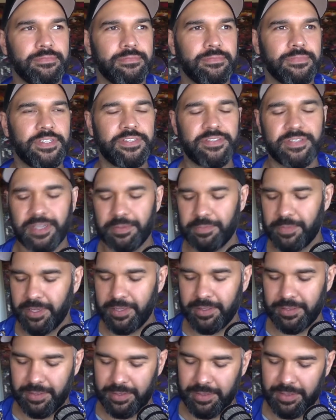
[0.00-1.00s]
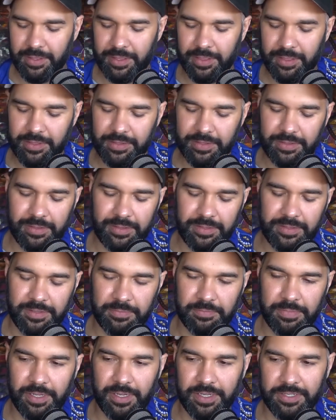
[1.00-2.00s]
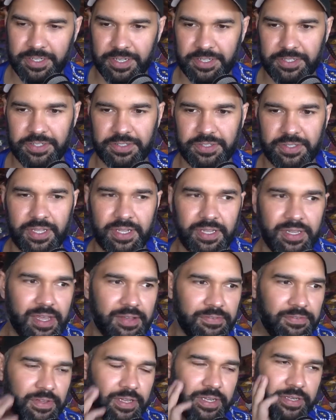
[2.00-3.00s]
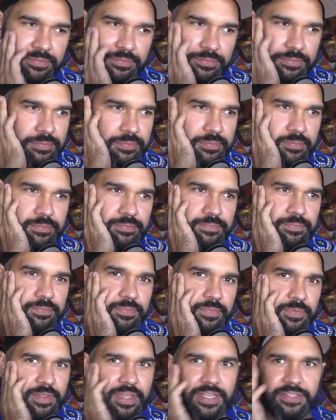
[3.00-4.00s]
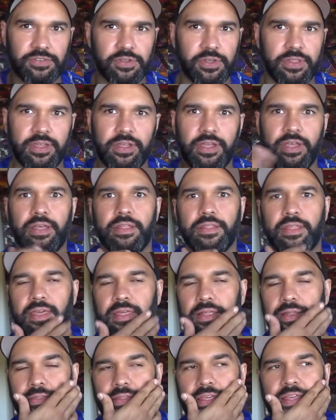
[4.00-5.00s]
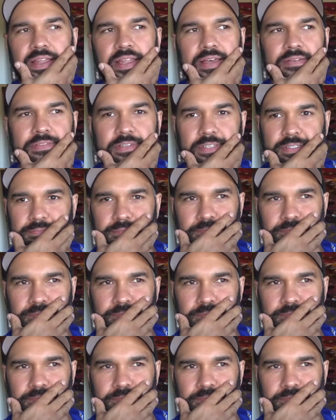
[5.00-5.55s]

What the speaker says: There's something, these symbolic gestures, they're lovely. That's all they are. They're lovely.